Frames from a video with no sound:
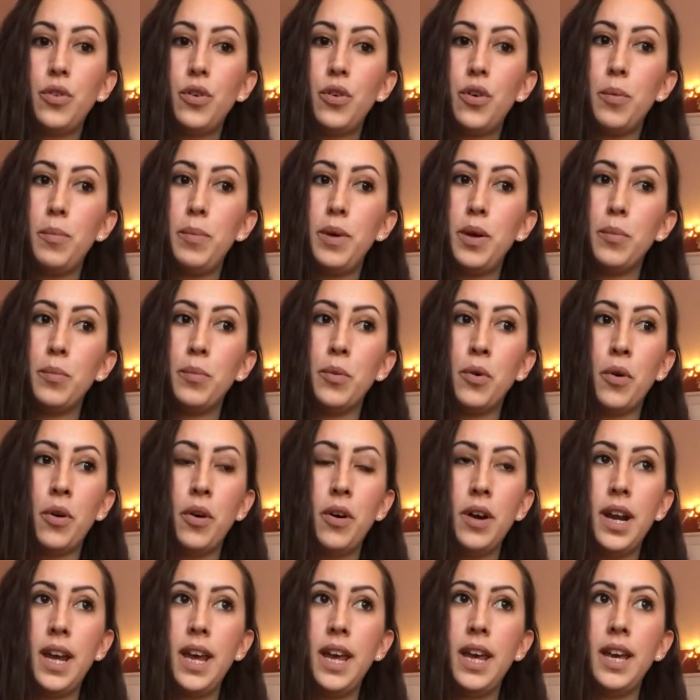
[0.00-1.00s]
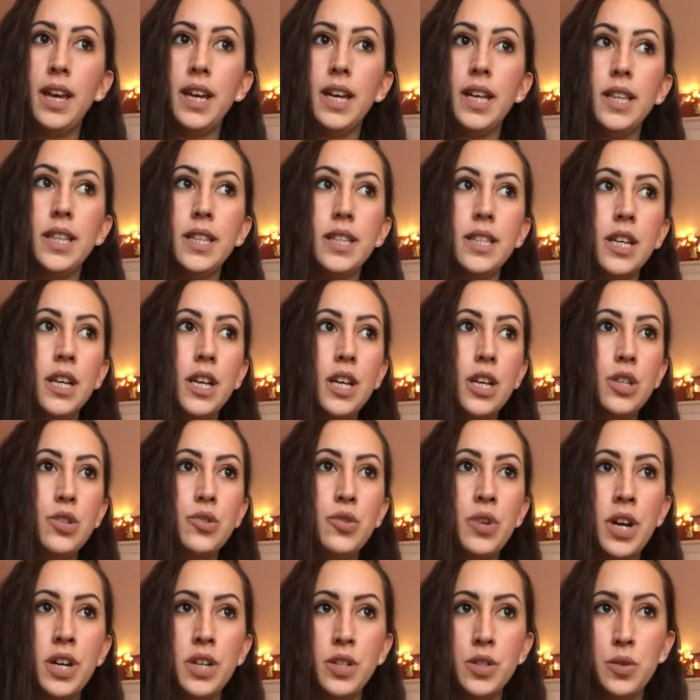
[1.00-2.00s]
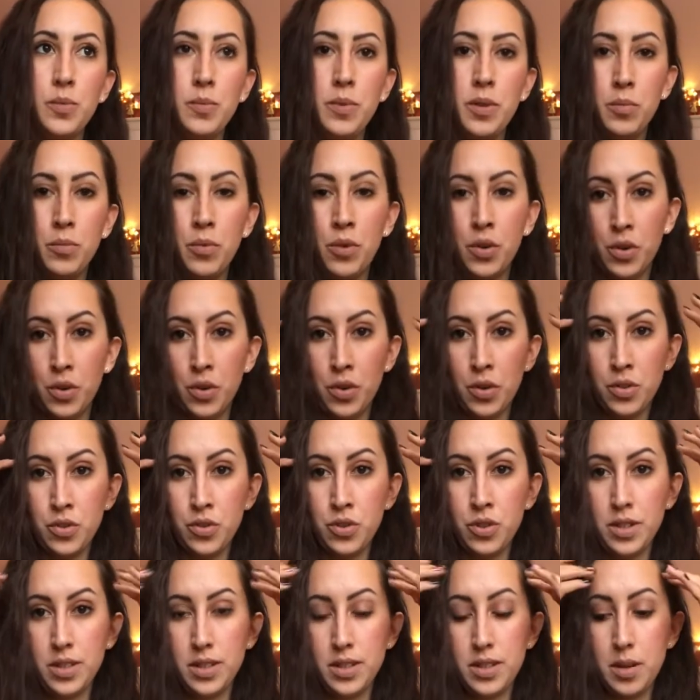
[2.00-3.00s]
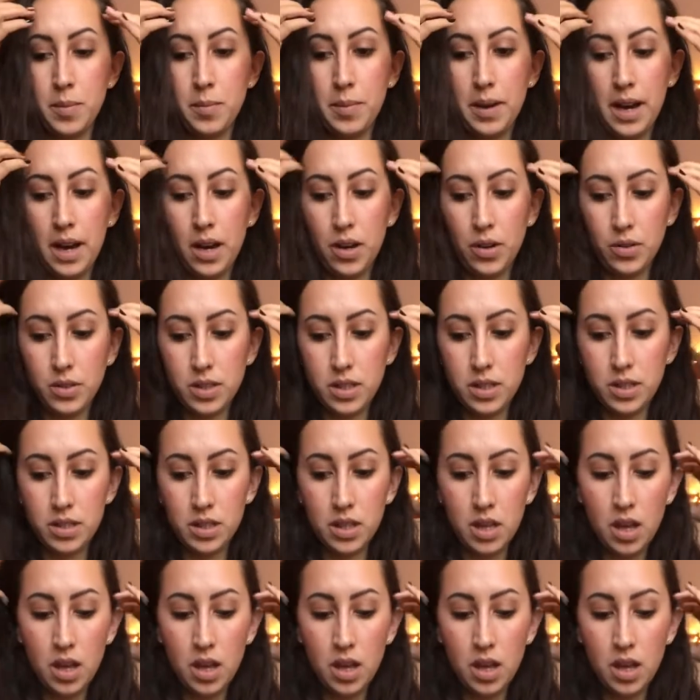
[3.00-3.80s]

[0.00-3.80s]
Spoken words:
a bit more and trying to be more conscious about